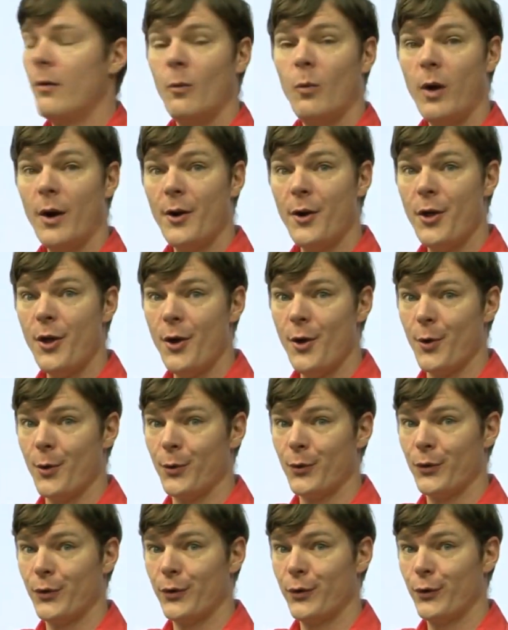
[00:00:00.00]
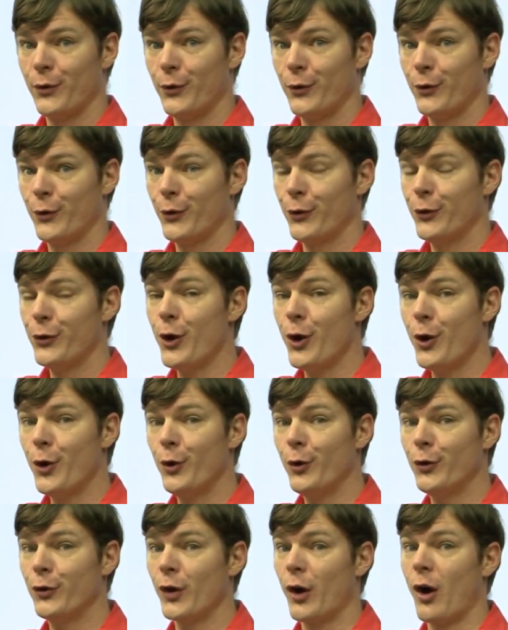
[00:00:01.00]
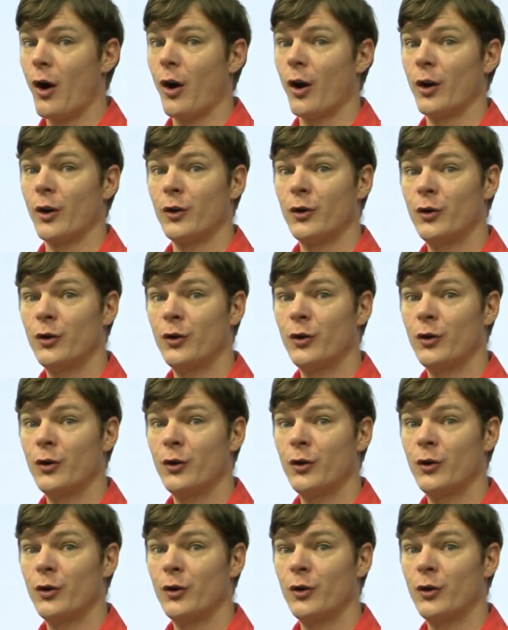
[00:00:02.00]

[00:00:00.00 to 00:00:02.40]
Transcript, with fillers: What are those? Those are